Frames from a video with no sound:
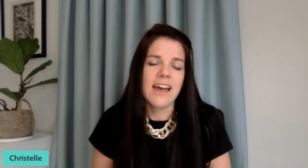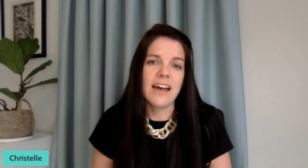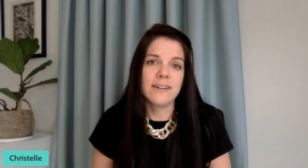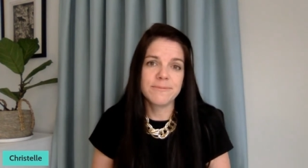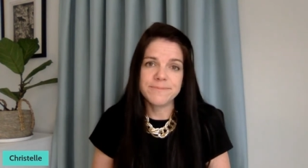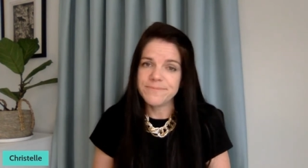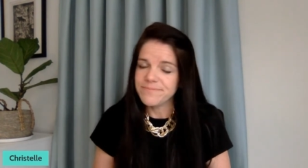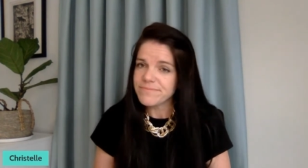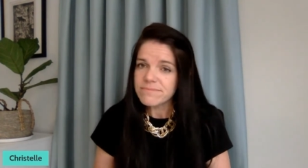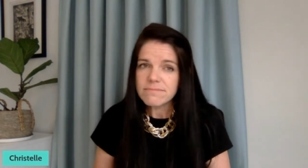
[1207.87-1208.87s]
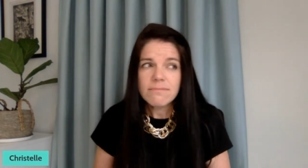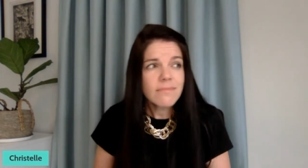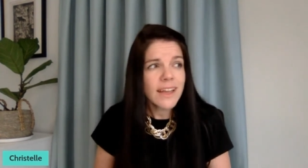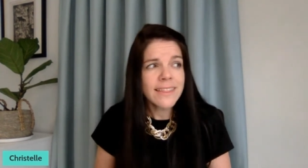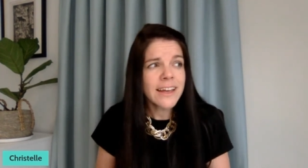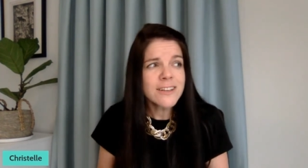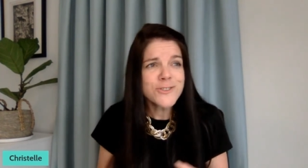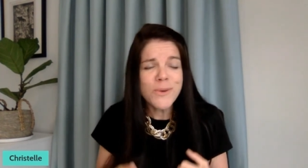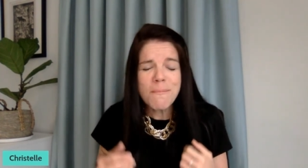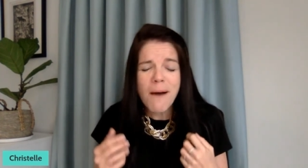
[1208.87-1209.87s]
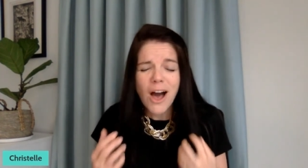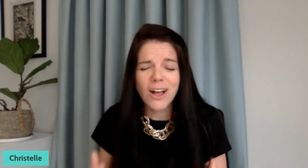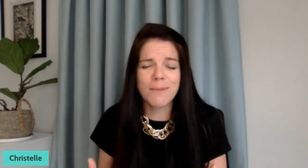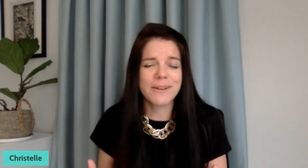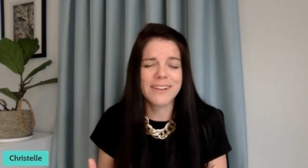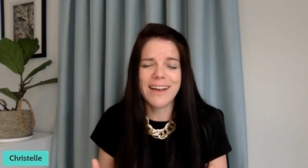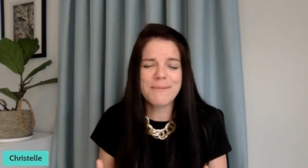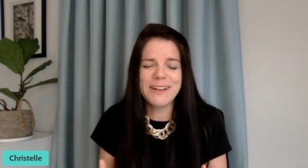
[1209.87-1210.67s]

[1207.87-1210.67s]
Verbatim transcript: Um, and that is remarkable.